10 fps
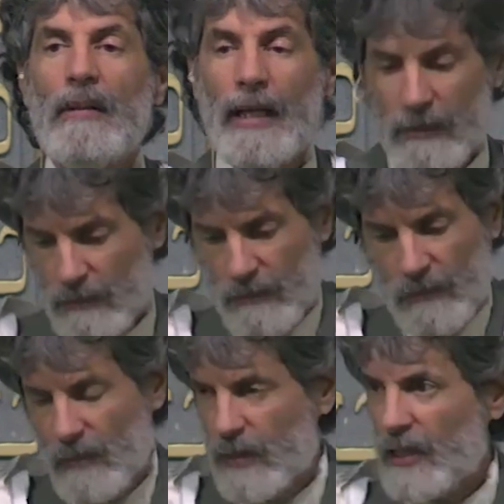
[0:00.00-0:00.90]
at a
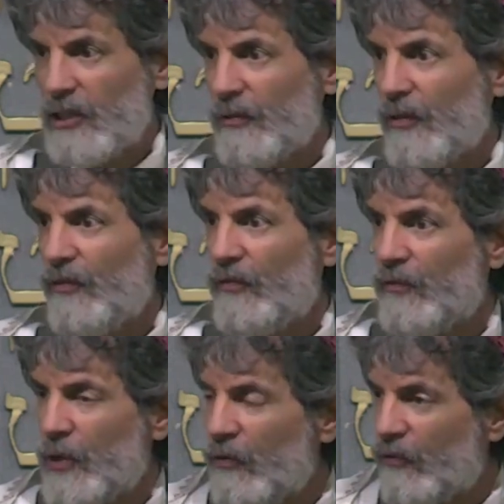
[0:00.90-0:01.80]
touch of a
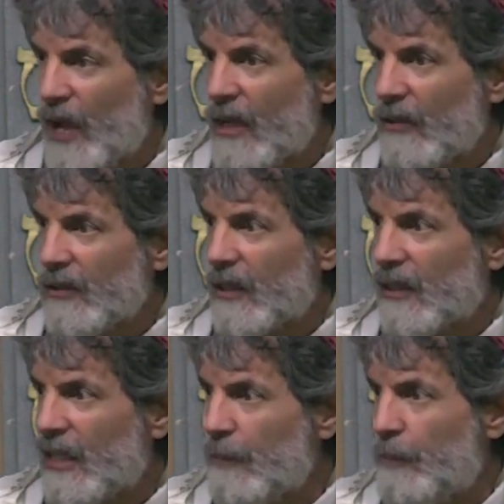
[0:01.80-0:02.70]
few fingers on a
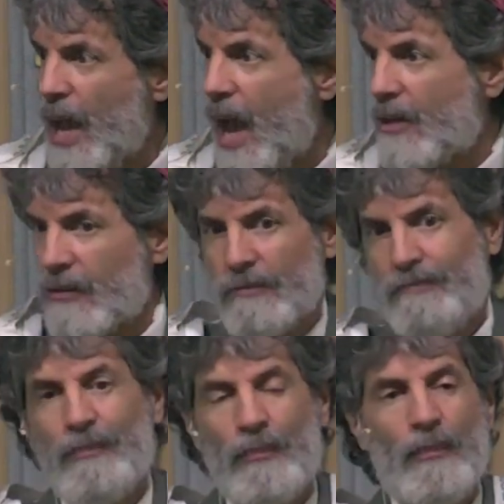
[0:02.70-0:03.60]
keypad or
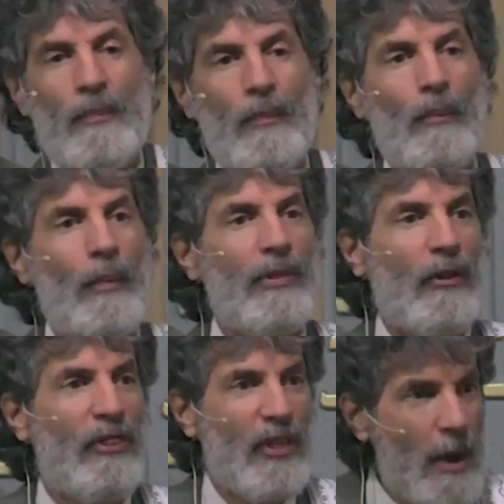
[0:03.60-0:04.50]
with your
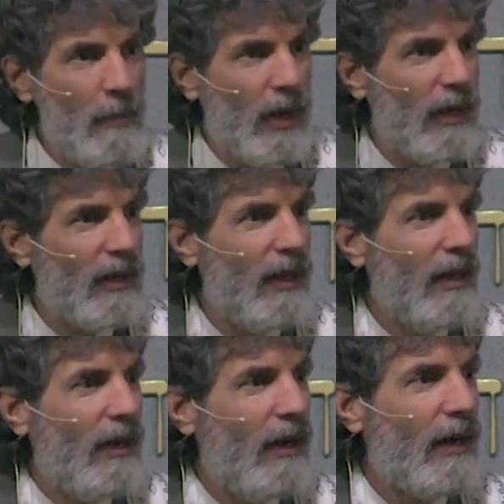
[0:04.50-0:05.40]
thumb on a,
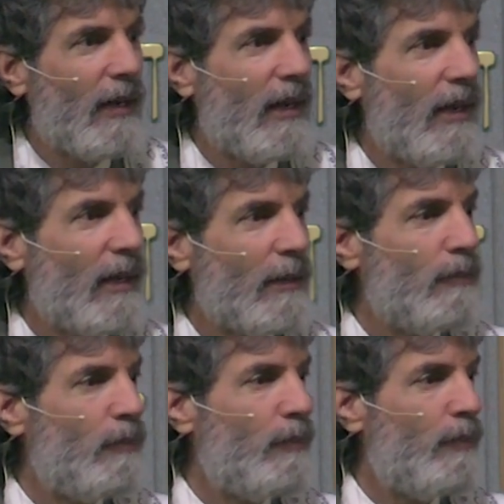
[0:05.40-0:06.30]
on a
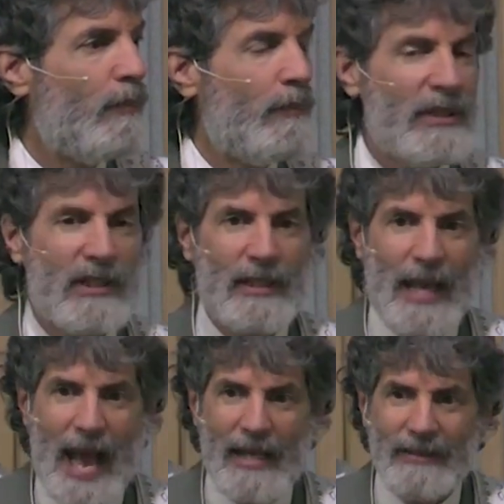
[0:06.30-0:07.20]
piece of
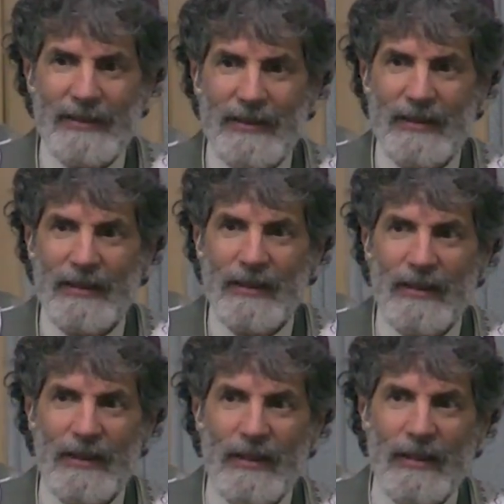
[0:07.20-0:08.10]
glass.
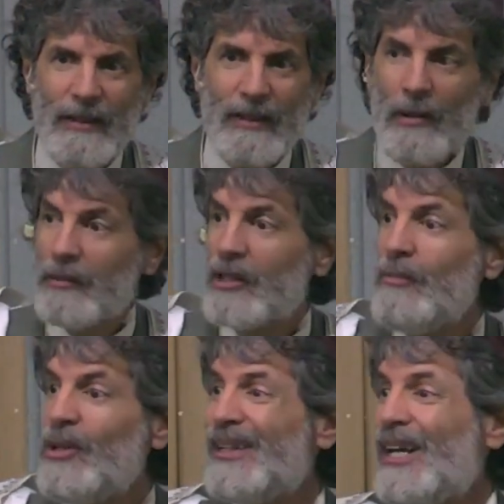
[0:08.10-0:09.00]
you able to
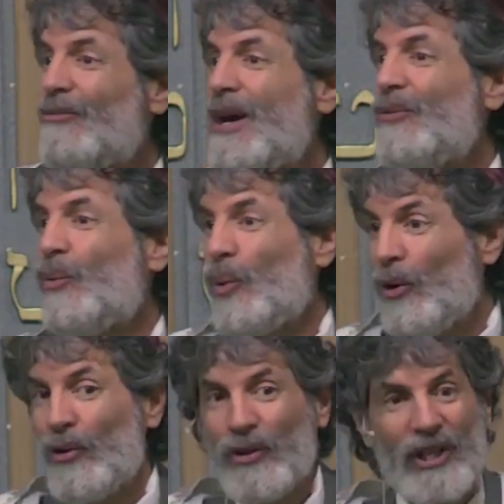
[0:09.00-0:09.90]
communicate around the
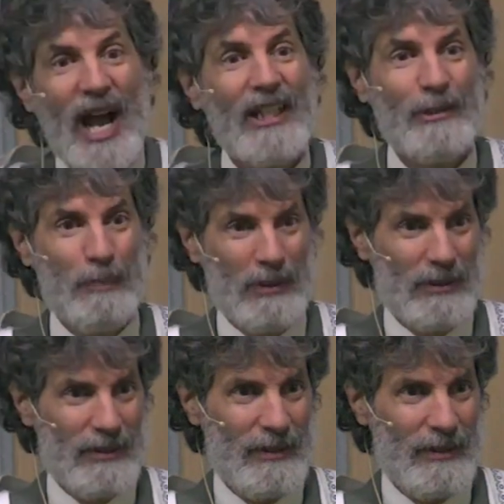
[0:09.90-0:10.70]
world the gospel.